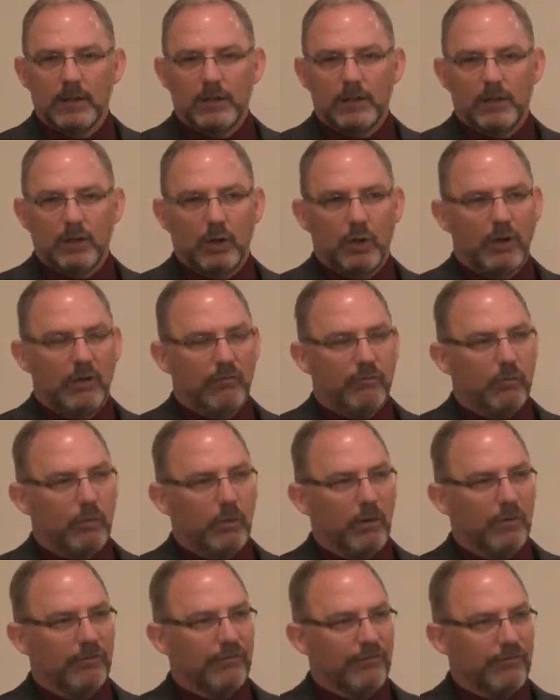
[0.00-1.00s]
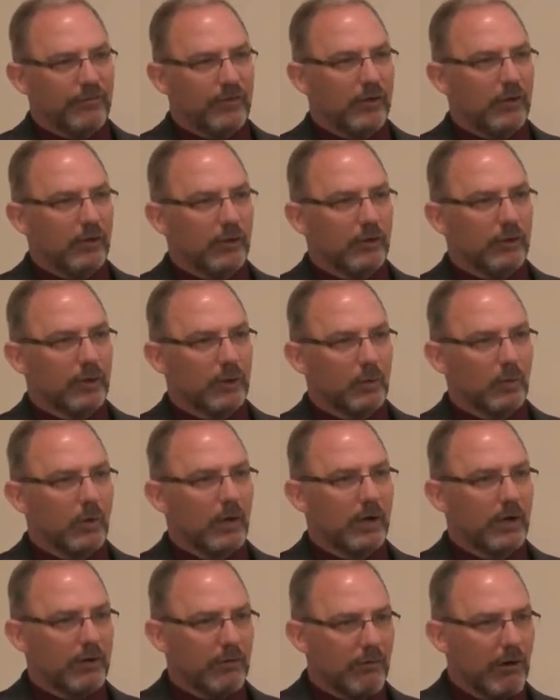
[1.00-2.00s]
You know, if we're filled on
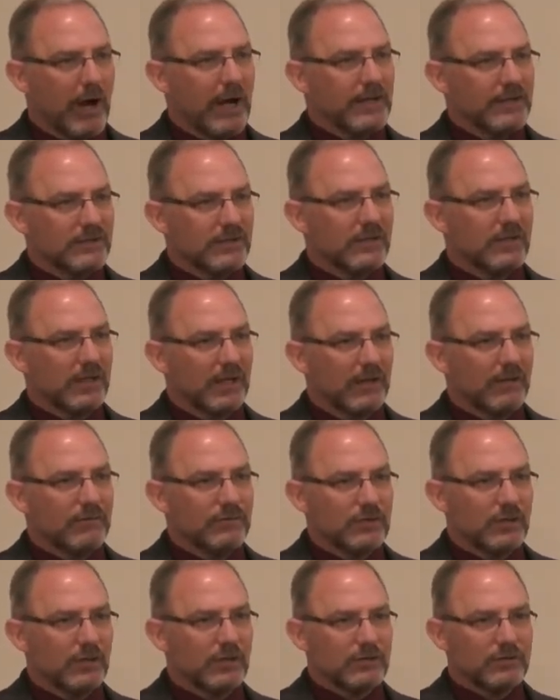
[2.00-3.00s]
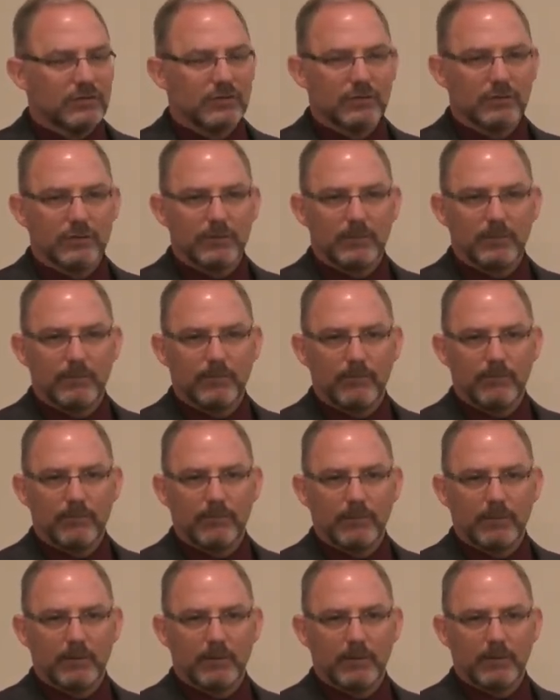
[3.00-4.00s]
what Christ gives us,
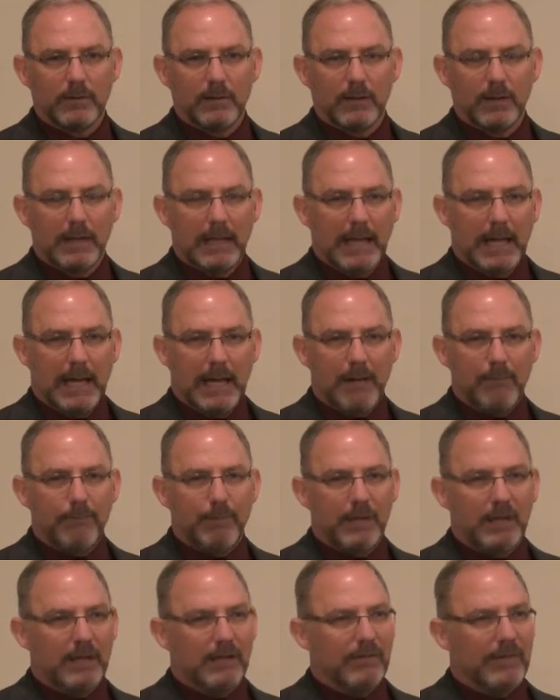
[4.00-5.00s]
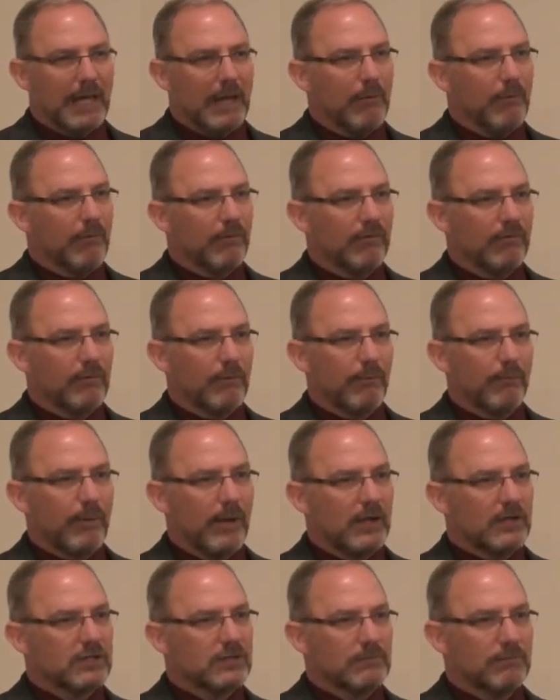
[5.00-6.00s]
I bet you that was the
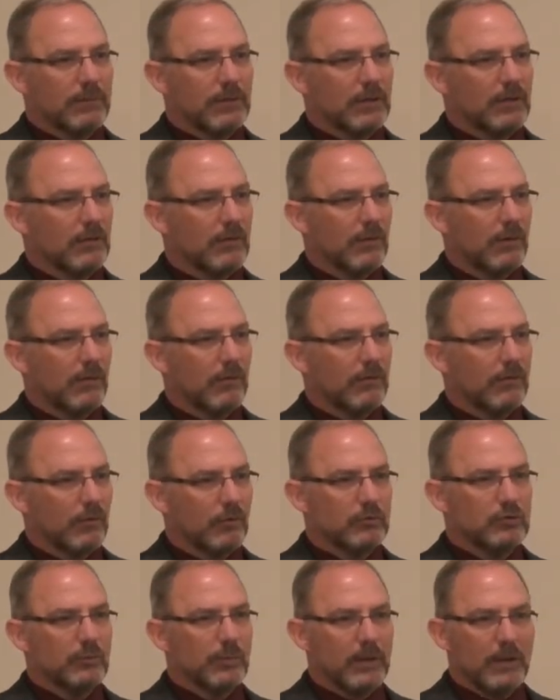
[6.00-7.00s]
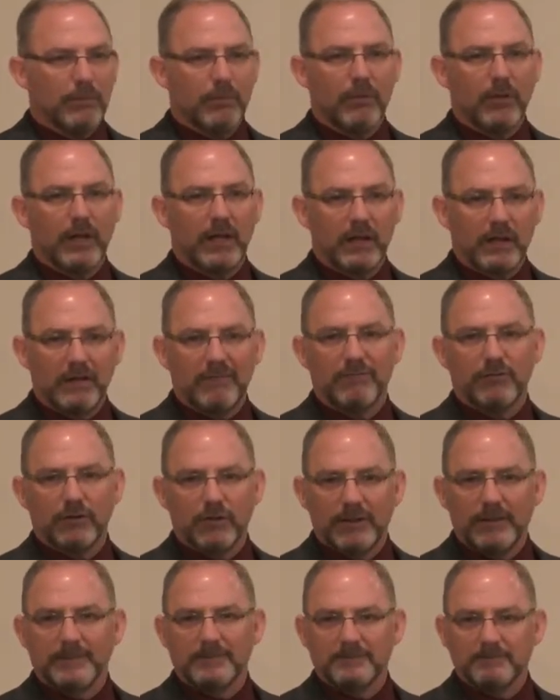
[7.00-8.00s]
best meal those people had ever
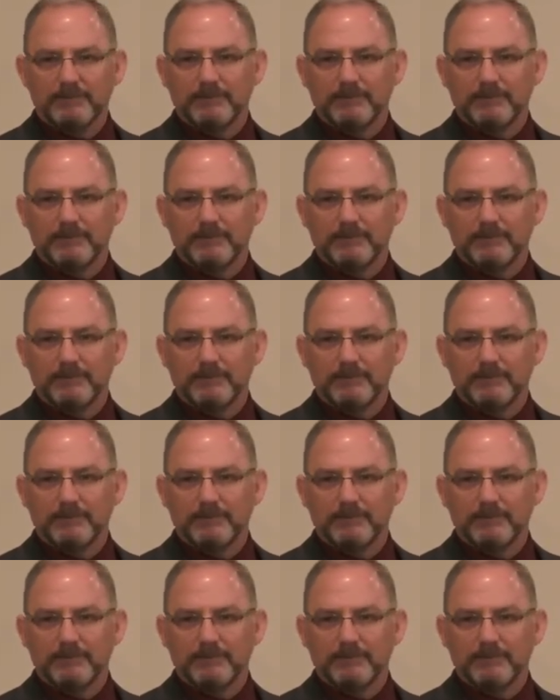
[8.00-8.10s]
eaten.